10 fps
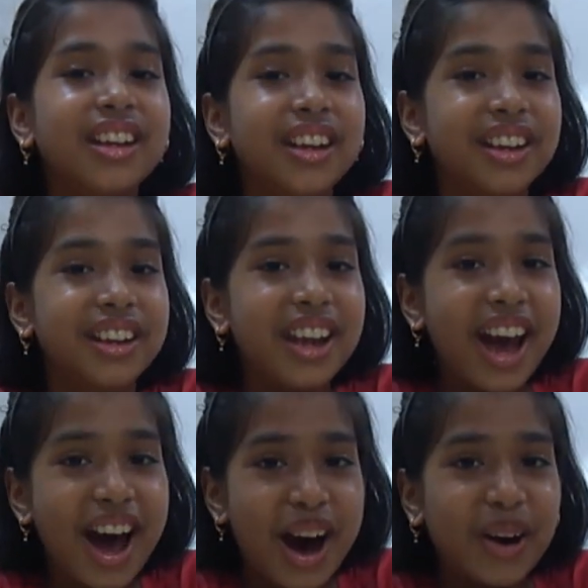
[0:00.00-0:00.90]

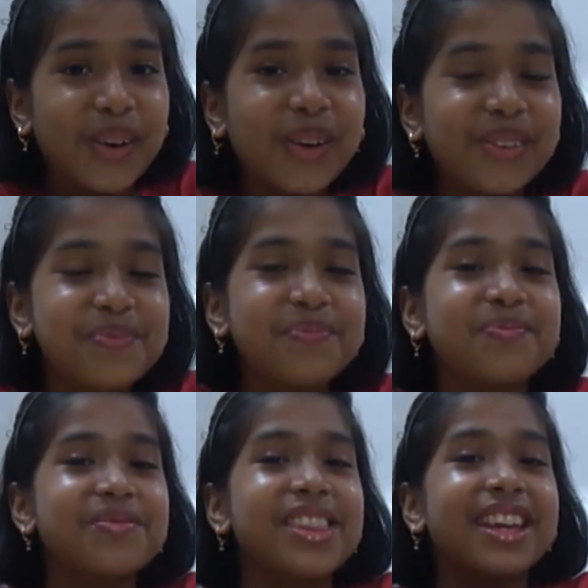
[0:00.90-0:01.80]
Now
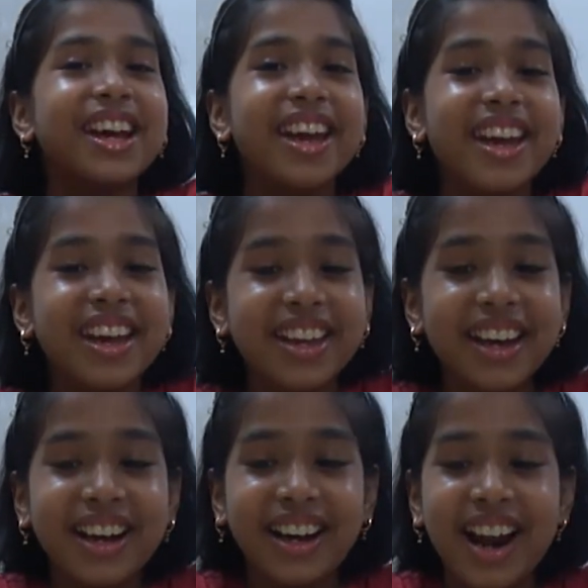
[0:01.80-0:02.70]

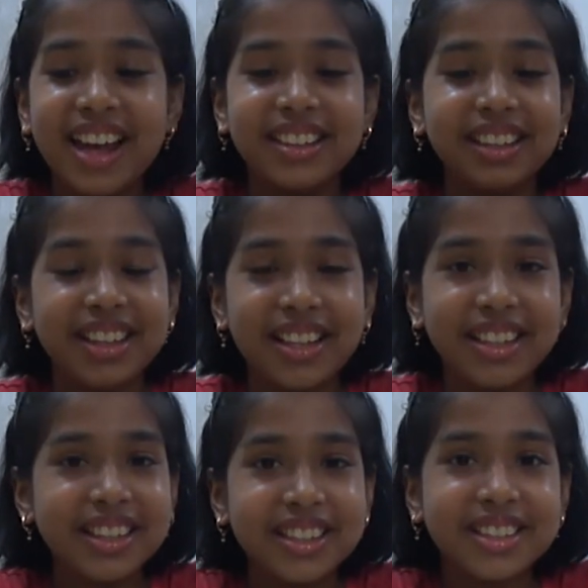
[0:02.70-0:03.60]
here I think that
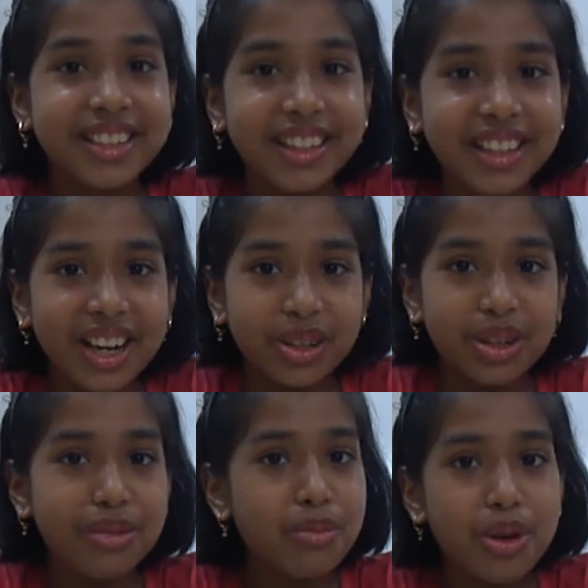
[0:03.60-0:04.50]
it is clear to
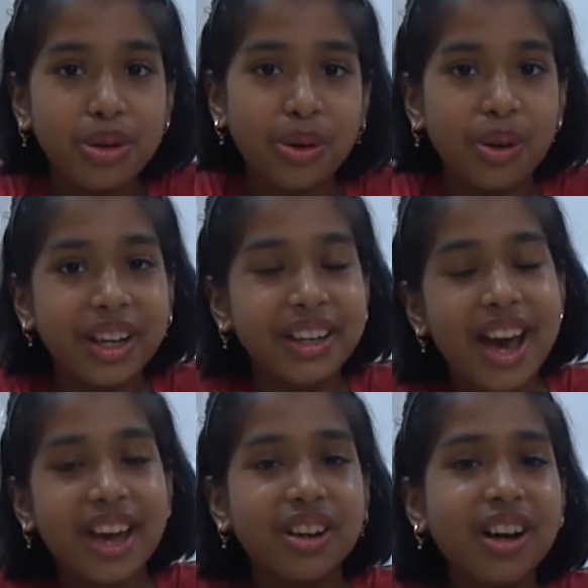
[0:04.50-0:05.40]
you, monocot and
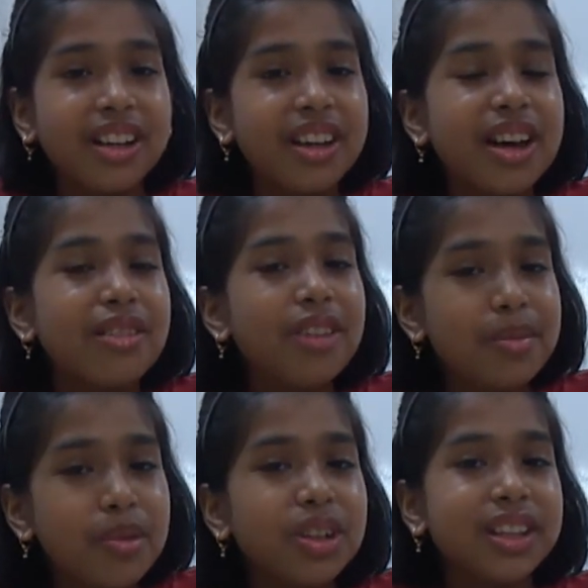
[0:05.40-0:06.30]
dicot.
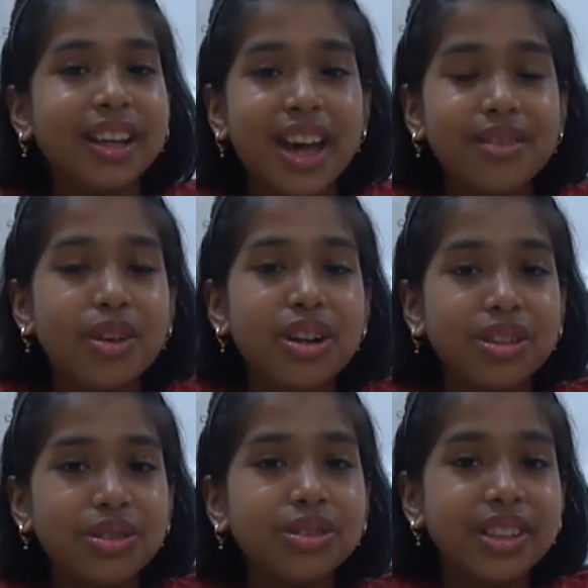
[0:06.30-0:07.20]
One more thing I want
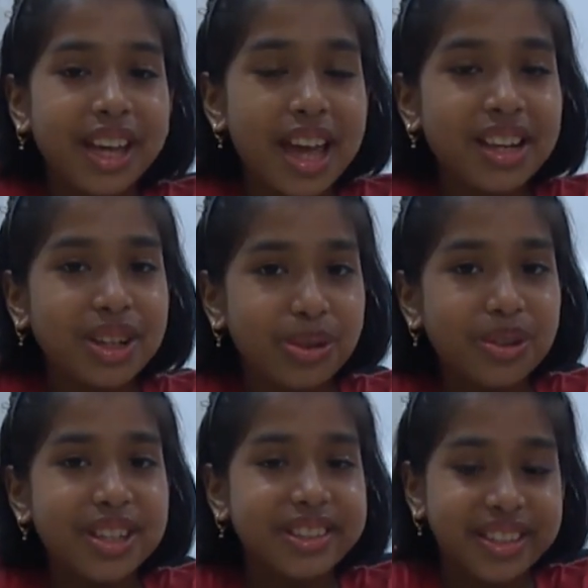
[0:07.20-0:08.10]
to tell you
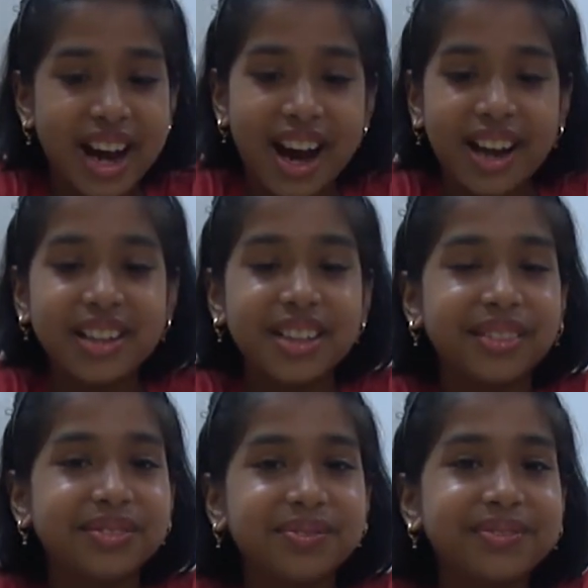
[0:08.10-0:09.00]
is that
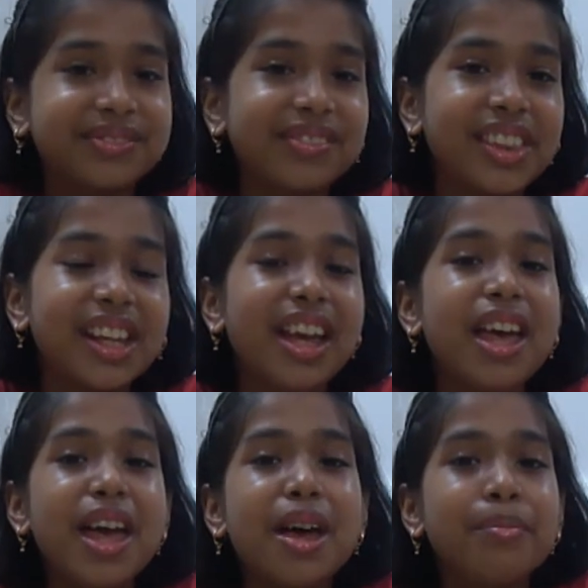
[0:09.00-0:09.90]

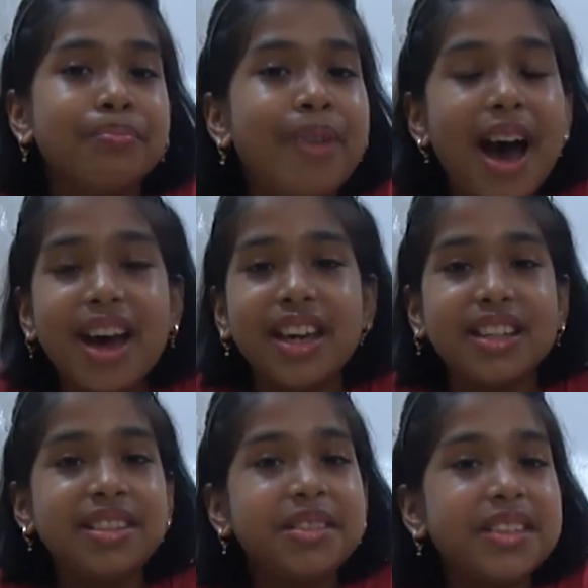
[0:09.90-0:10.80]

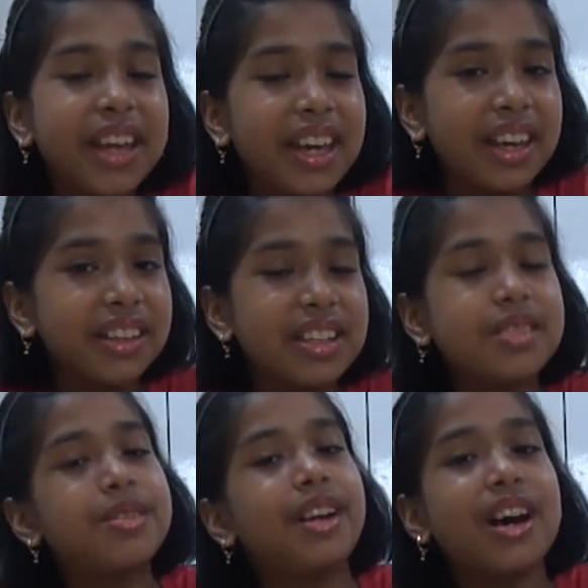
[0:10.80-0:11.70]
by seeing the
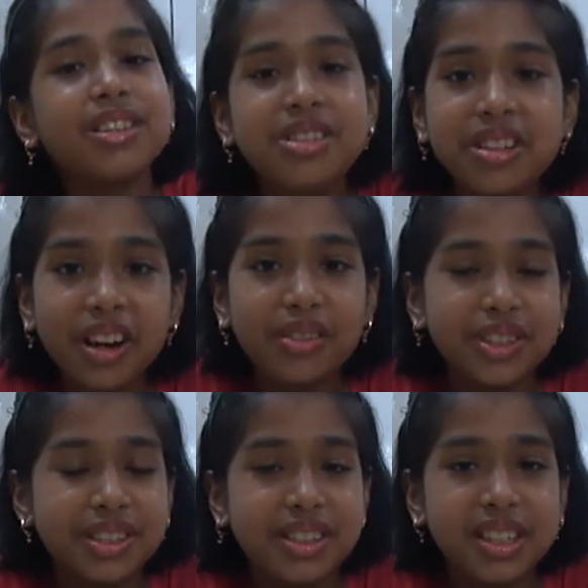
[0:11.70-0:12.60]
structure of
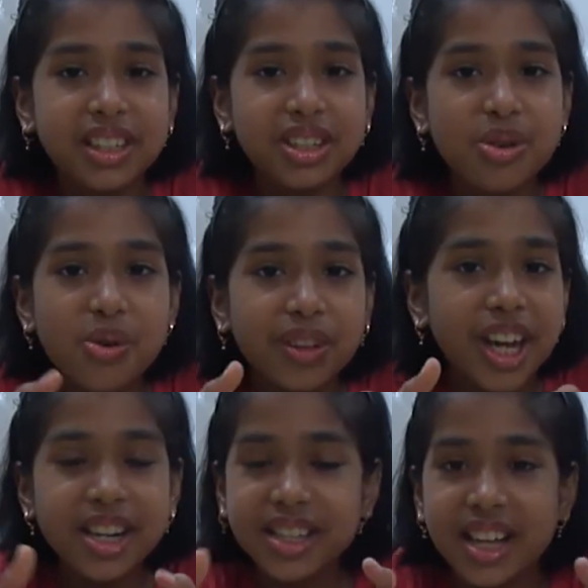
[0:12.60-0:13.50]
the seed, you
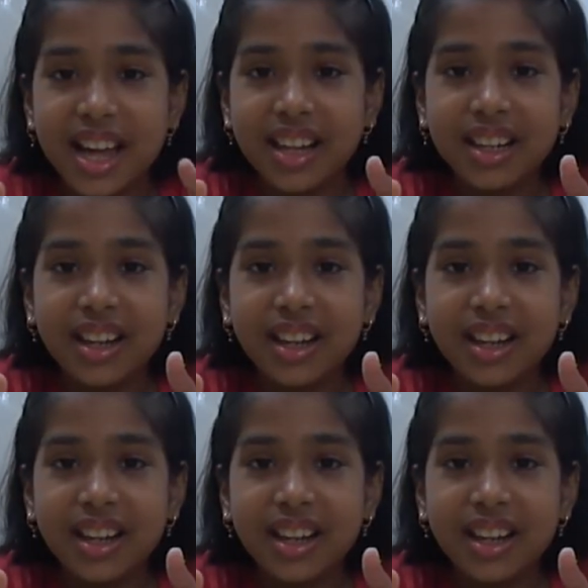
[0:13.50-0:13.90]
can tell